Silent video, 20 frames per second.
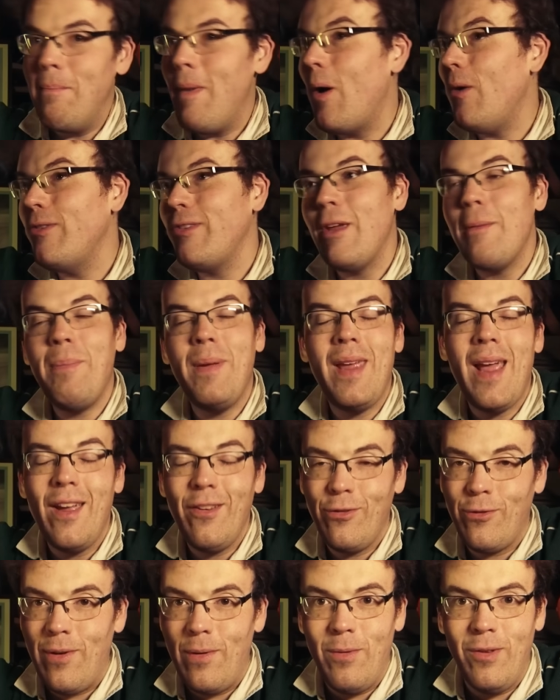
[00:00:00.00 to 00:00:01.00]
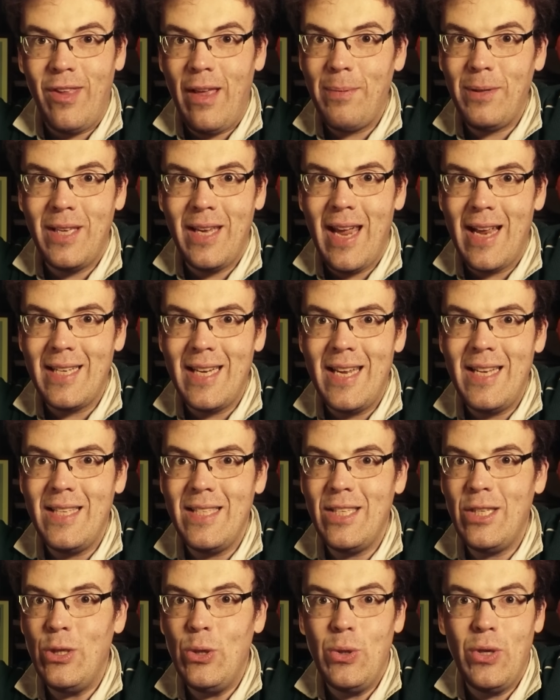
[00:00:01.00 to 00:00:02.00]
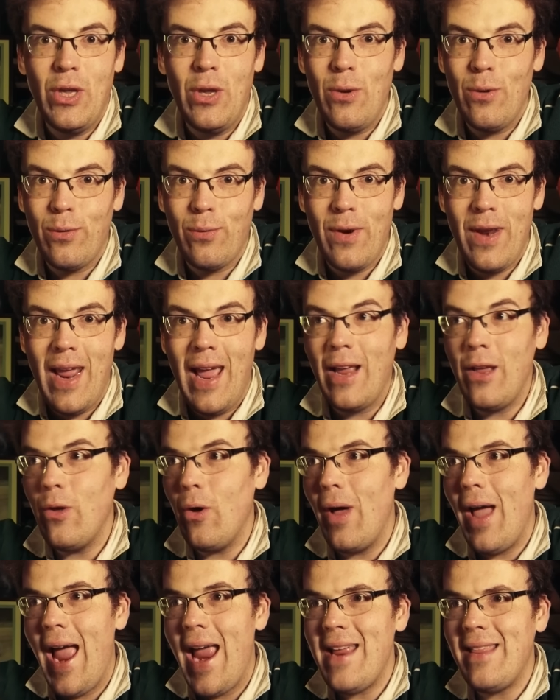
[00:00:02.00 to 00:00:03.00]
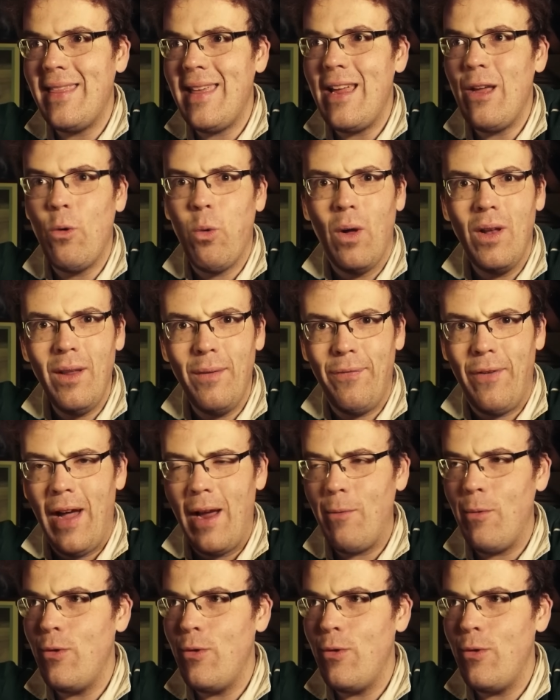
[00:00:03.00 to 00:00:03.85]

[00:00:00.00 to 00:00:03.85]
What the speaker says: Oscar Piastri was able to get into Q3 and got 8th in qualifying,